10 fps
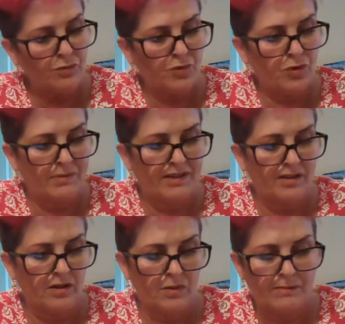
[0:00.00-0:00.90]
one up and I
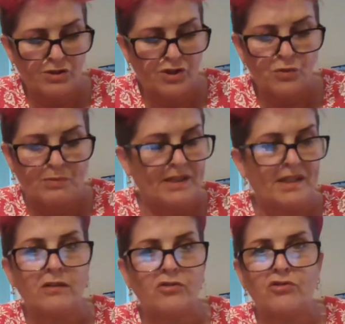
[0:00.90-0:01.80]
thought, well, I'm stupid, I
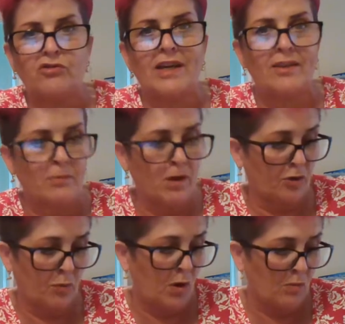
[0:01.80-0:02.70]
have to just get them all.
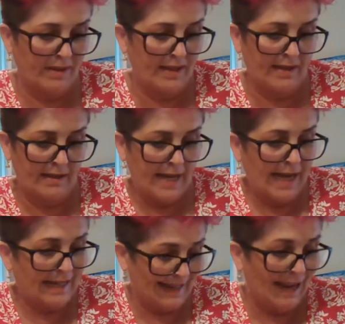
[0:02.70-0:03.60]
They won't be there,
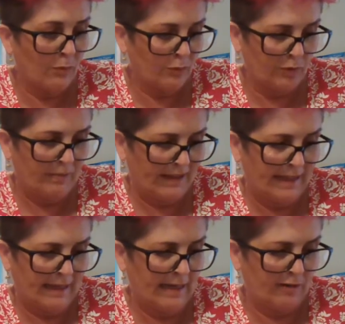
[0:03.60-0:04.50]
I doubt we'll be
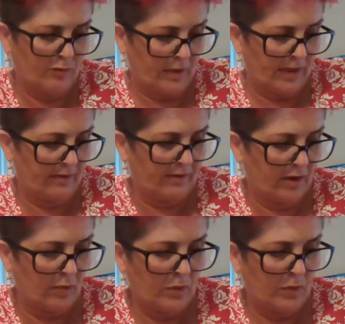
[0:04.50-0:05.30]
there next week, so